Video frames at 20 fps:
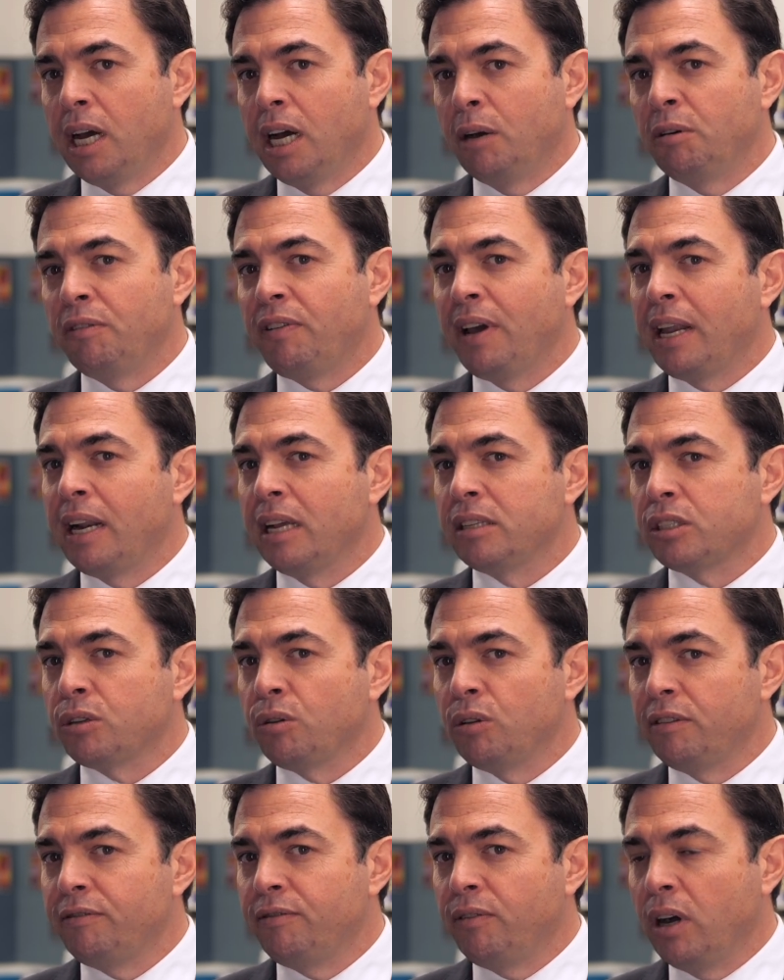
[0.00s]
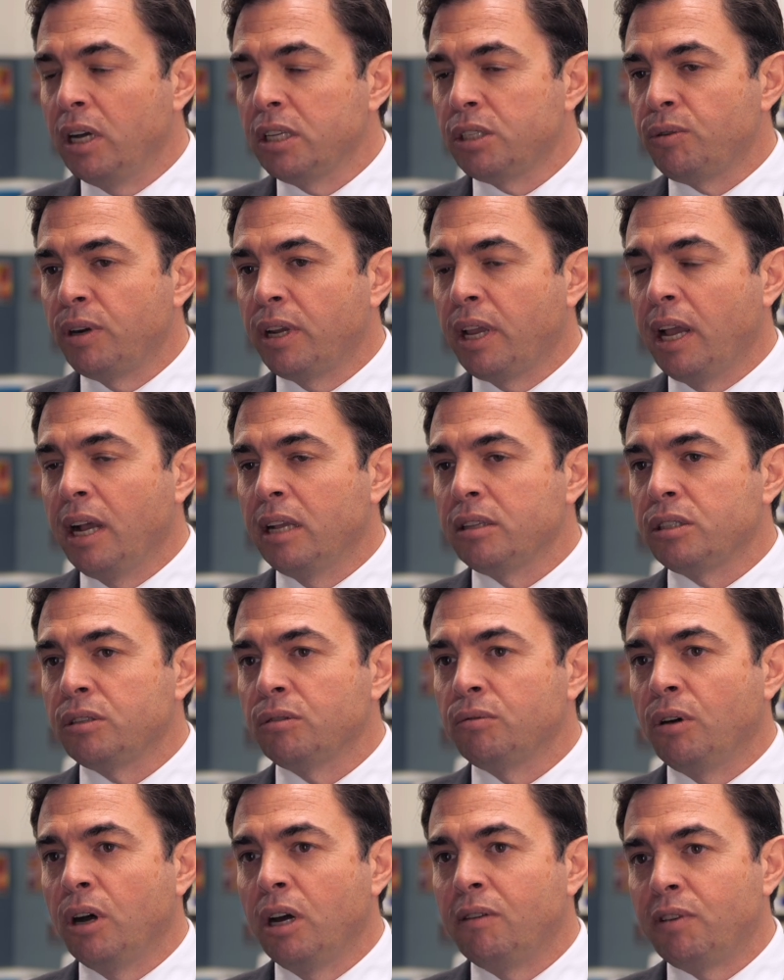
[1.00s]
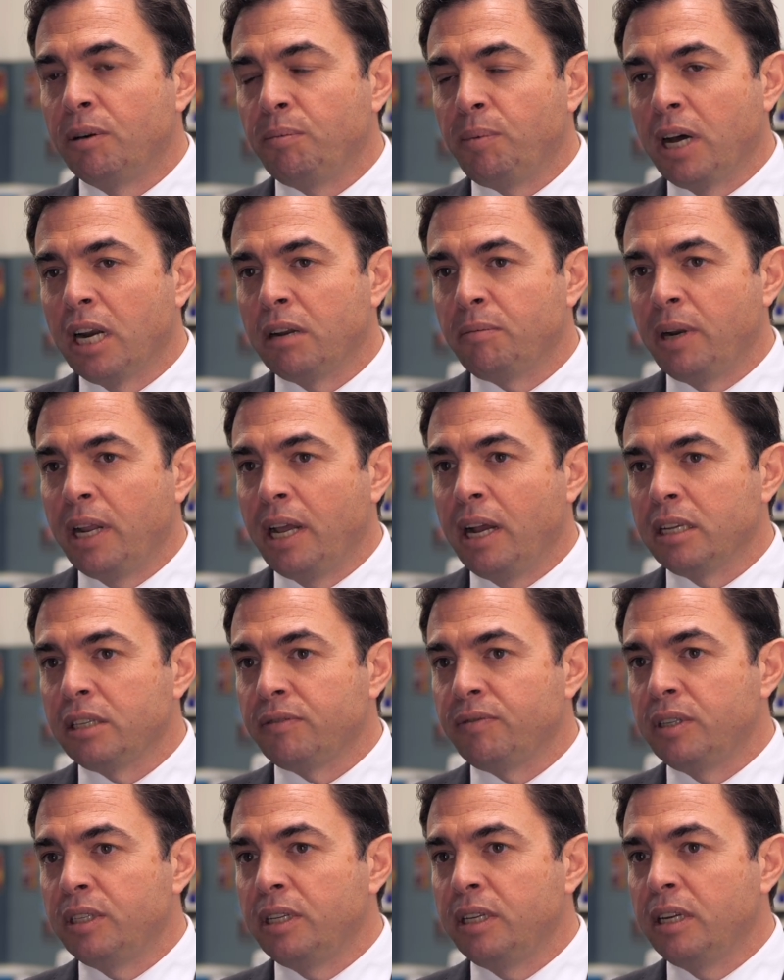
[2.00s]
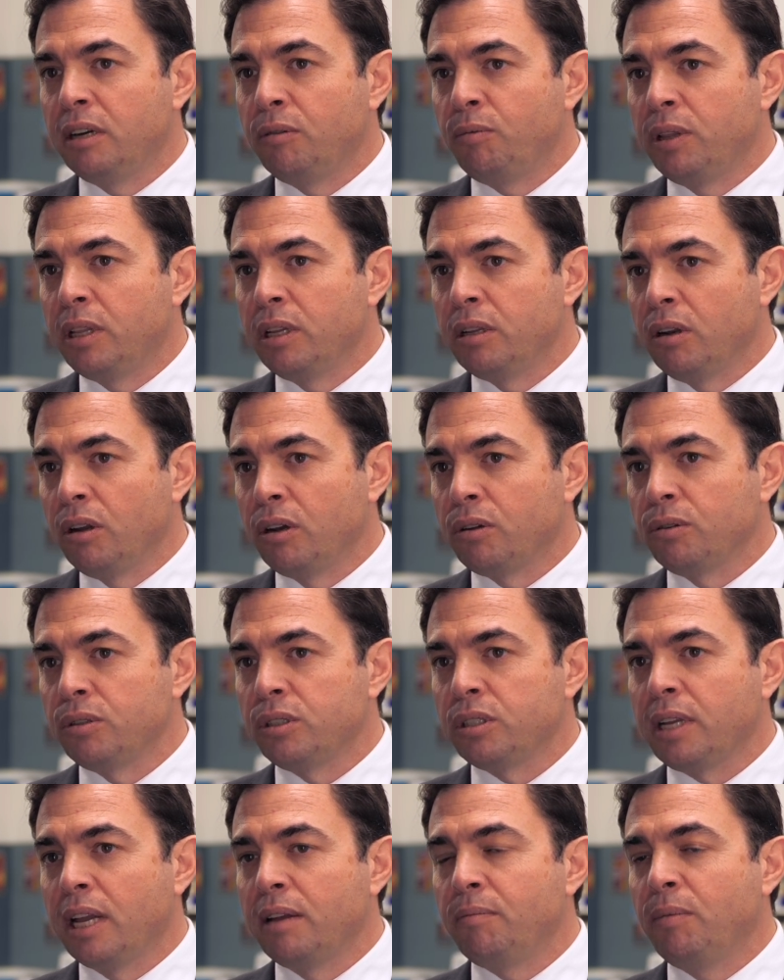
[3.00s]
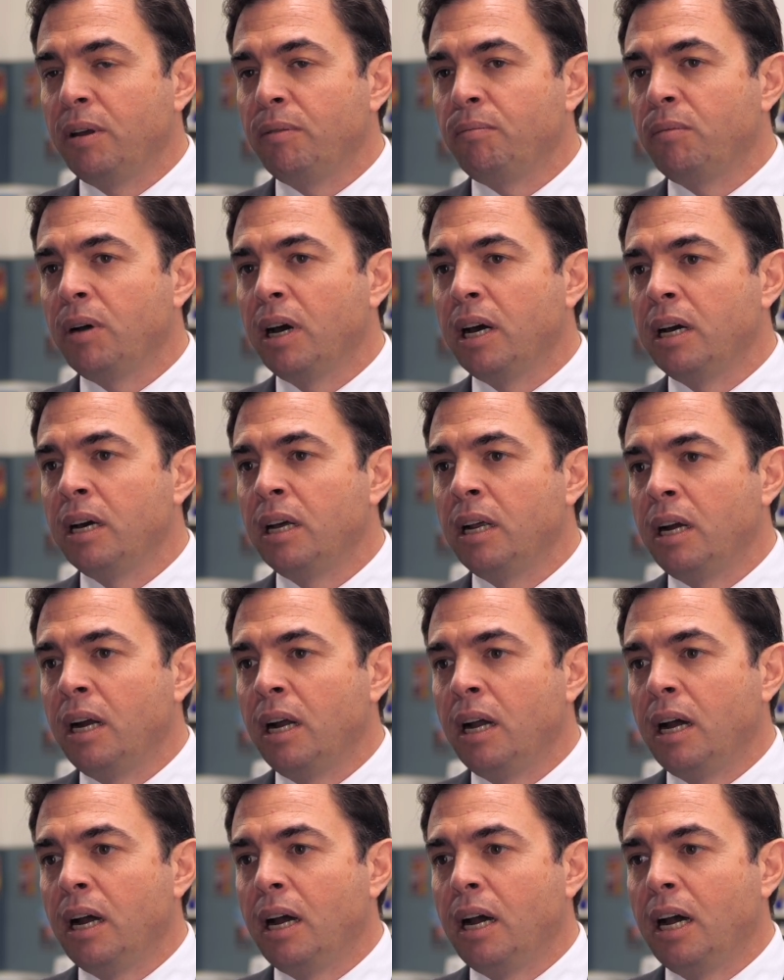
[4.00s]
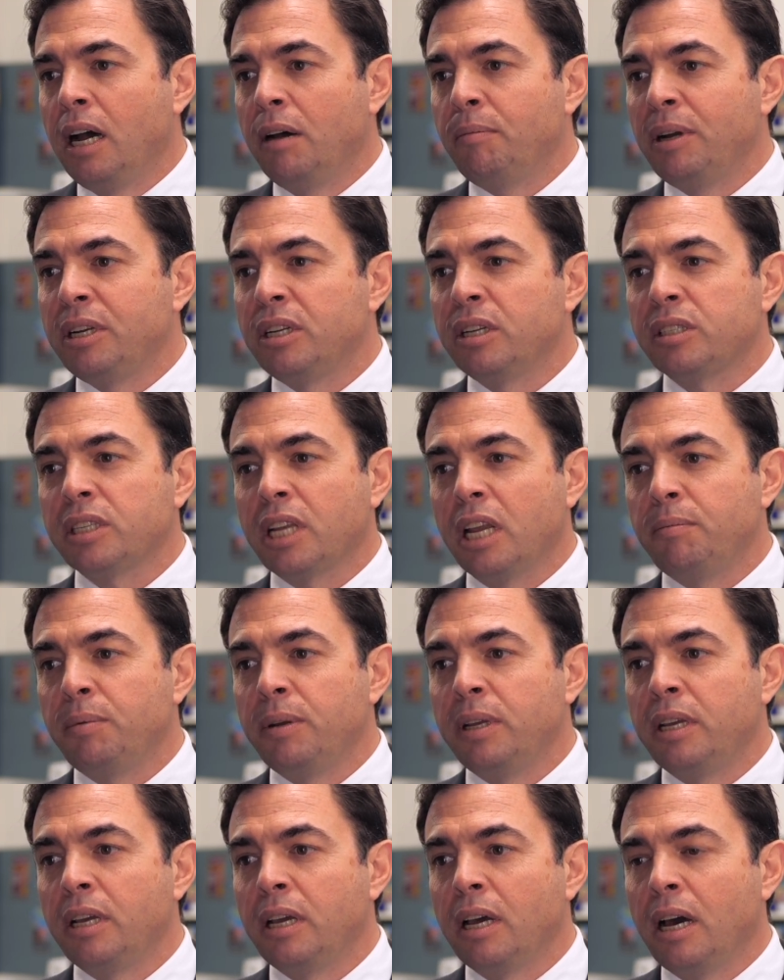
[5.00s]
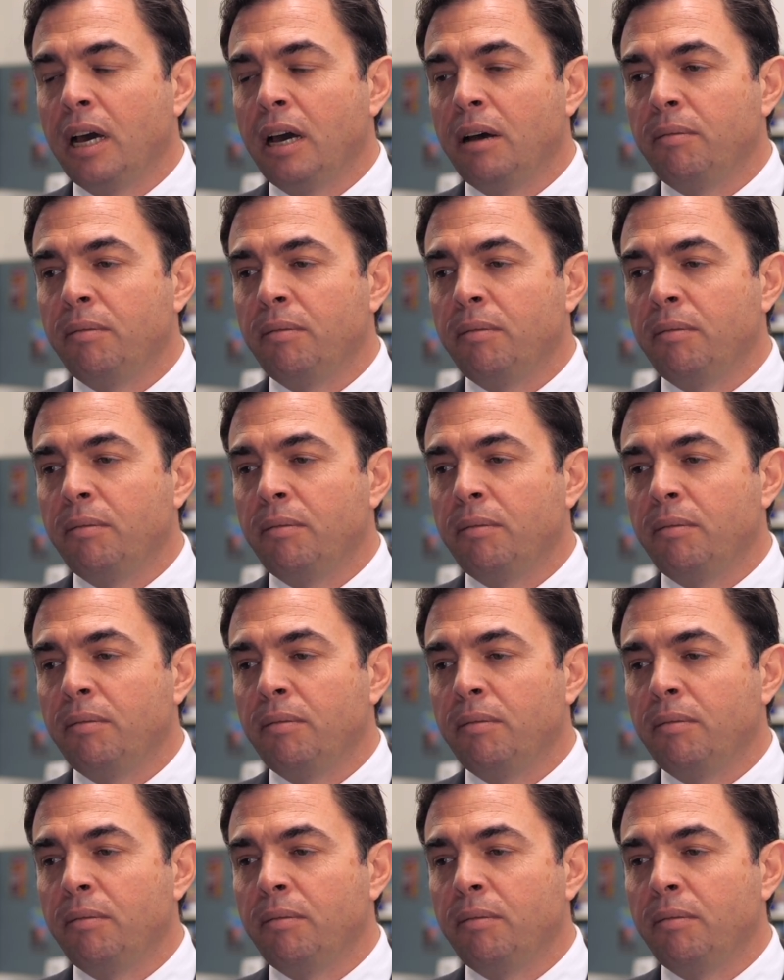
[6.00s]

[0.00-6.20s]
We've had our School Advisory Council over at Parliament House for dinner with a local state member, and just keeping